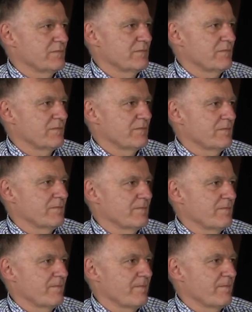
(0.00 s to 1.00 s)

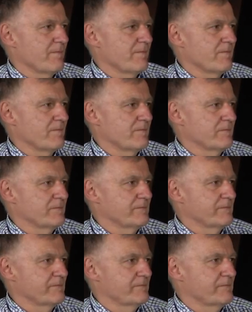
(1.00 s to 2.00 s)

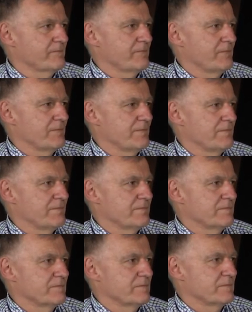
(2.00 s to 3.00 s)

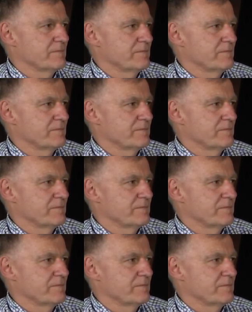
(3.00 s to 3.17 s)
The person shown says nothing.